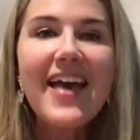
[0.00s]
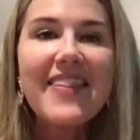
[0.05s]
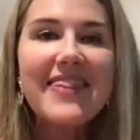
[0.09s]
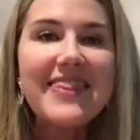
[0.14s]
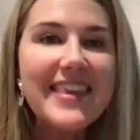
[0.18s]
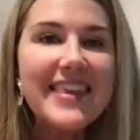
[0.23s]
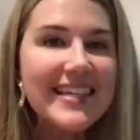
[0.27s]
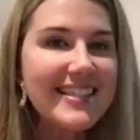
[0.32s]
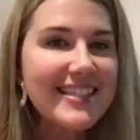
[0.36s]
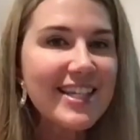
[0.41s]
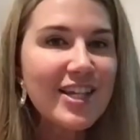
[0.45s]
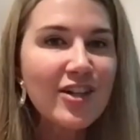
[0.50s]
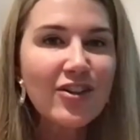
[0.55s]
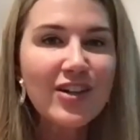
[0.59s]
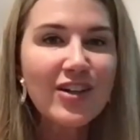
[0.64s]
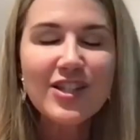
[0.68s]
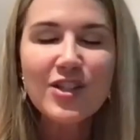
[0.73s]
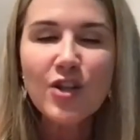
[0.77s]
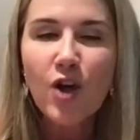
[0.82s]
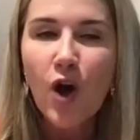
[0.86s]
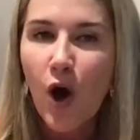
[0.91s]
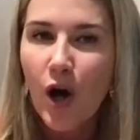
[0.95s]
This year,
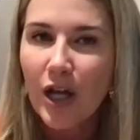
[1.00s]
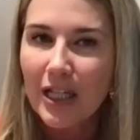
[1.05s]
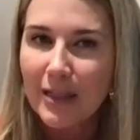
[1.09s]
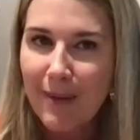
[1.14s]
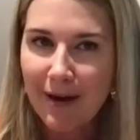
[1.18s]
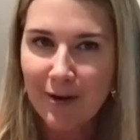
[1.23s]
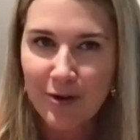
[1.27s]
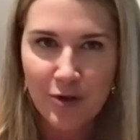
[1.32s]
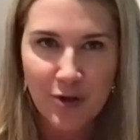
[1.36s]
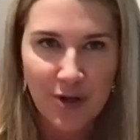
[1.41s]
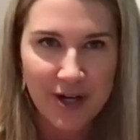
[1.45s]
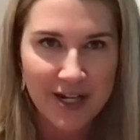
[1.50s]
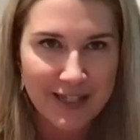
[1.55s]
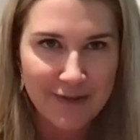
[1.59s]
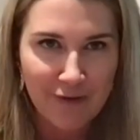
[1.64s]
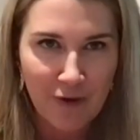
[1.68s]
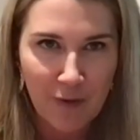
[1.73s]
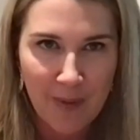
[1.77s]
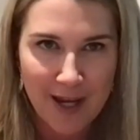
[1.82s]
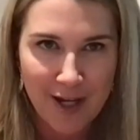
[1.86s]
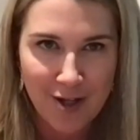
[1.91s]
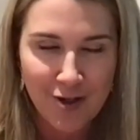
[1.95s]
it's all about
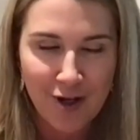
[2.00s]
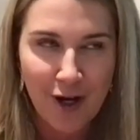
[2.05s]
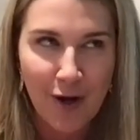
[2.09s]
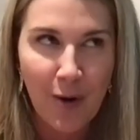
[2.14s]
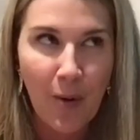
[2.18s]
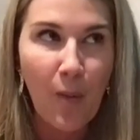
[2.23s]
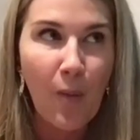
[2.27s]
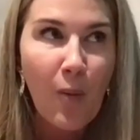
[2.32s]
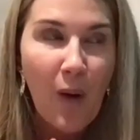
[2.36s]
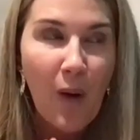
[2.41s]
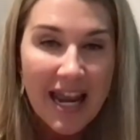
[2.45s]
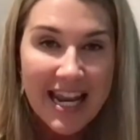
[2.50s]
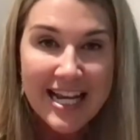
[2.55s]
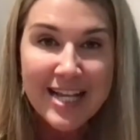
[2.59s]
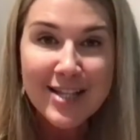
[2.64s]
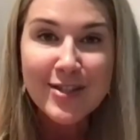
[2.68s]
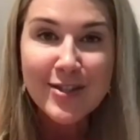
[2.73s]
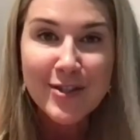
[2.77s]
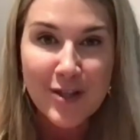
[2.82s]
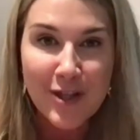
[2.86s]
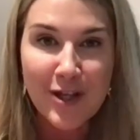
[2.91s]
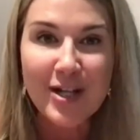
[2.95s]
transformation.
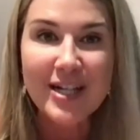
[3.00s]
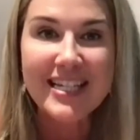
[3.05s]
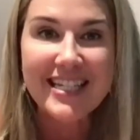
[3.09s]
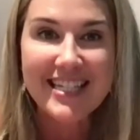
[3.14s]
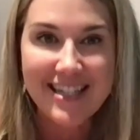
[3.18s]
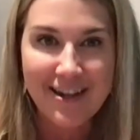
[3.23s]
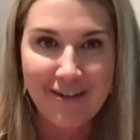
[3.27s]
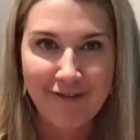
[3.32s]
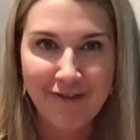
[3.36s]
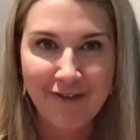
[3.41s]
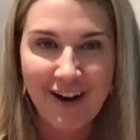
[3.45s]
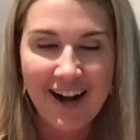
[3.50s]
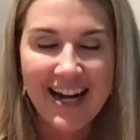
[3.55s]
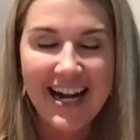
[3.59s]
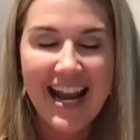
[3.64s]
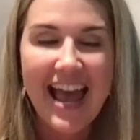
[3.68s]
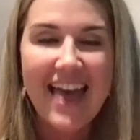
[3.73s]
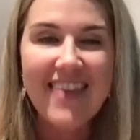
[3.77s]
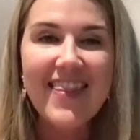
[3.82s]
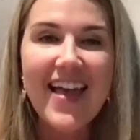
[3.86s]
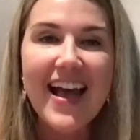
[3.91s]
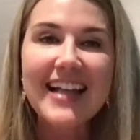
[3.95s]
Weddings look different.
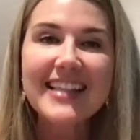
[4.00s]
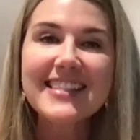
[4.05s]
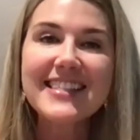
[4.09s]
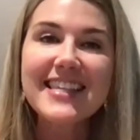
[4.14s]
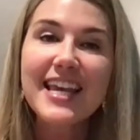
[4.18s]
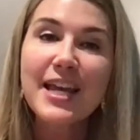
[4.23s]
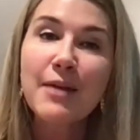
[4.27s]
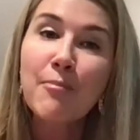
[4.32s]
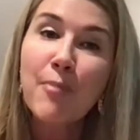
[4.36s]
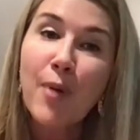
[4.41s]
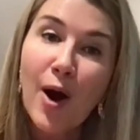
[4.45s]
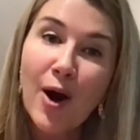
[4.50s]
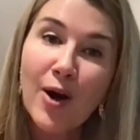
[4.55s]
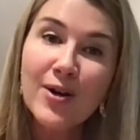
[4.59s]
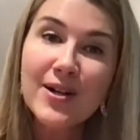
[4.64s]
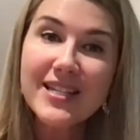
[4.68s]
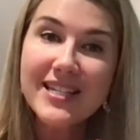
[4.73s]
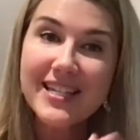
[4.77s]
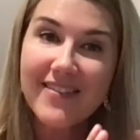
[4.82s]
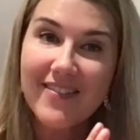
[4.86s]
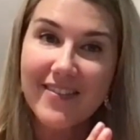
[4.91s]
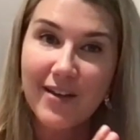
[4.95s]
And that's in
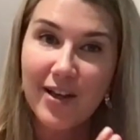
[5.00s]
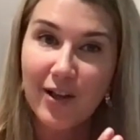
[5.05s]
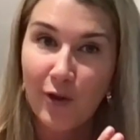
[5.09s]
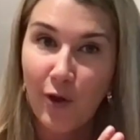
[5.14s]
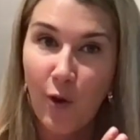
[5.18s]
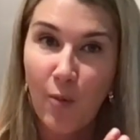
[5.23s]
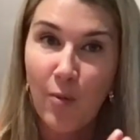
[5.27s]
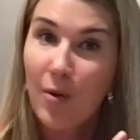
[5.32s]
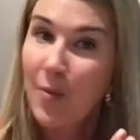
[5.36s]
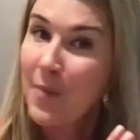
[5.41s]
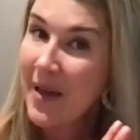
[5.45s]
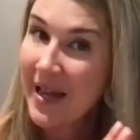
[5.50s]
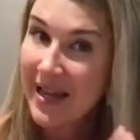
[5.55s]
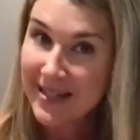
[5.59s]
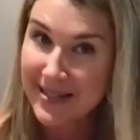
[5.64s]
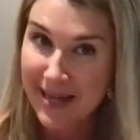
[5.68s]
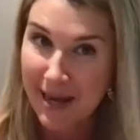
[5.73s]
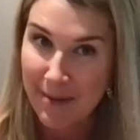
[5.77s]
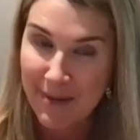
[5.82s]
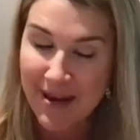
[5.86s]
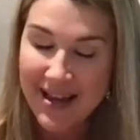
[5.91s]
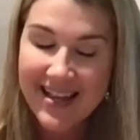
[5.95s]
part to the global
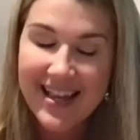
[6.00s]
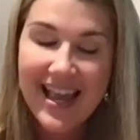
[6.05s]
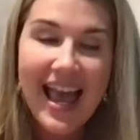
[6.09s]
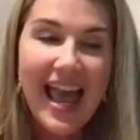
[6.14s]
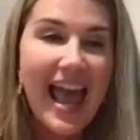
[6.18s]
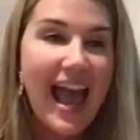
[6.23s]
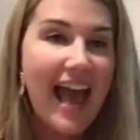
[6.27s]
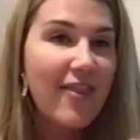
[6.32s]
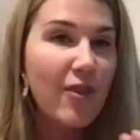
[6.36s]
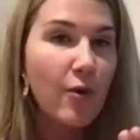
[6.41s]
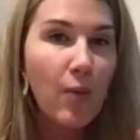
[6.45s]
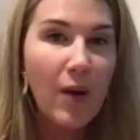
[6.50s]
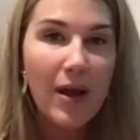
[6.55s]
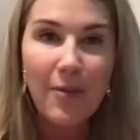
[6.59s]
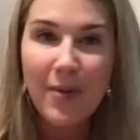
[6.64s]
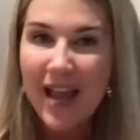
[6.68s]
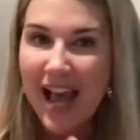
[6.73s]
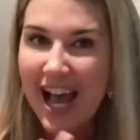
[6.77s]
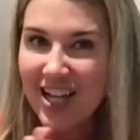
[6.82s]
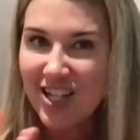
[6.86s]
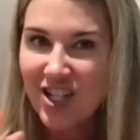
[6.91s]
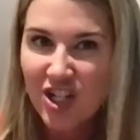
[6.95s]
pandemic and the way we
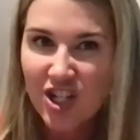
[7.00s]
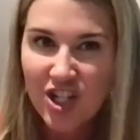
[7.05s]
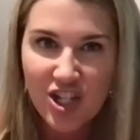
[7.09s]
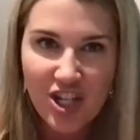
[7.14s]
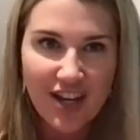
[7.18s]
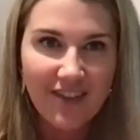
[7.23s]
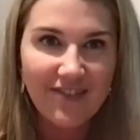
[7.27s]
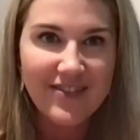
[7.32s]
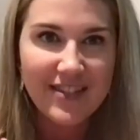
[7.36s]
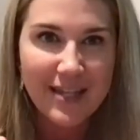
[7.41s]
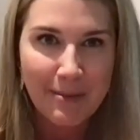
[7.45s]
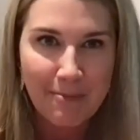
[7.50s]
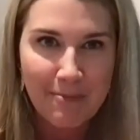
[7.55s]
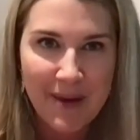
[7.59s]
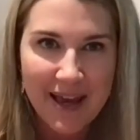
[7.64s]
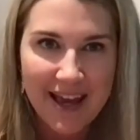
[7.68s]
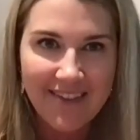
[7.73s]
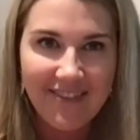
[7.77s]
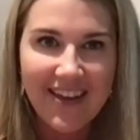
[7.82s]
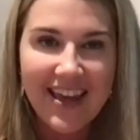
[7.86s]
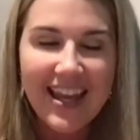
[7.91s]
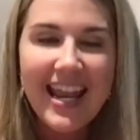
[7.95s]
had to shift and
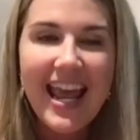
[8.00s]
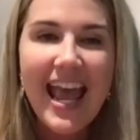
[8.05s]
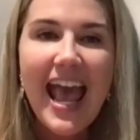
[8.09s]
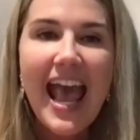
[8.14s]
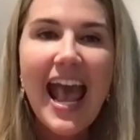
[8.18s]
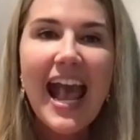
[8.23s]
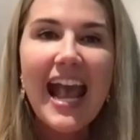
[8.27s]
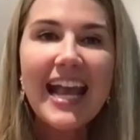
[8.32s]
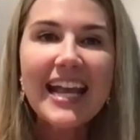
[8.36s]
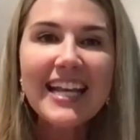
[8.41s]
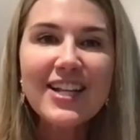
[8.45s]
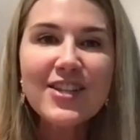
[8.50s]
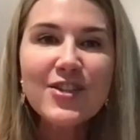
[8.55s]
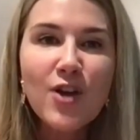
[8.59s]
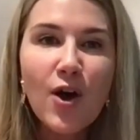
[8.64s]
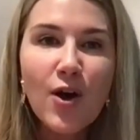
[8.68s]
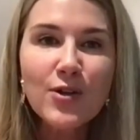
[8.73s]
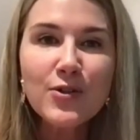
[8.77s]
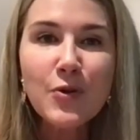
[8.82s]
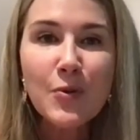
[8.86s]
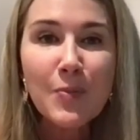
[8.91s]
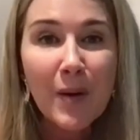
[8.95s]
pivot. And it's
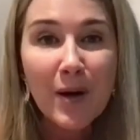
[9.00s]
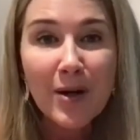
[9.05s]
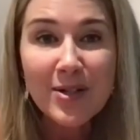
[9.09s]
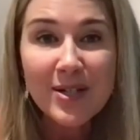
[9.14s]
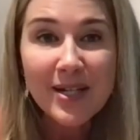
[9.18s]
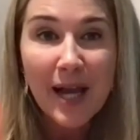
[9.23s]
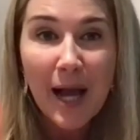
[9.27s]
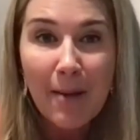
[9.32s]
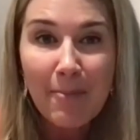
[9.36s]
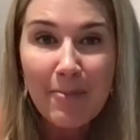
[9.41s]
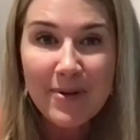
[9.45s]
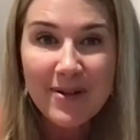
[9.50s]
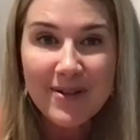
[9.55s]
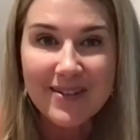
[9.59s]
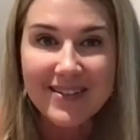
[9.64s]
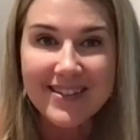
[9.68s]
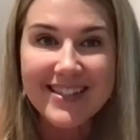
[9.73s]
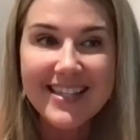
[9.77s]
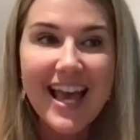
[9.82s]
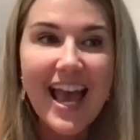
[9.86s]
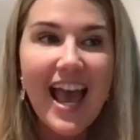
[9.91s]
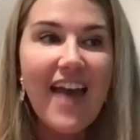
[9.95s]
also in part to
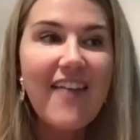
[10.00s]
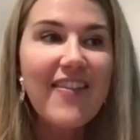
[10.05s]
couples.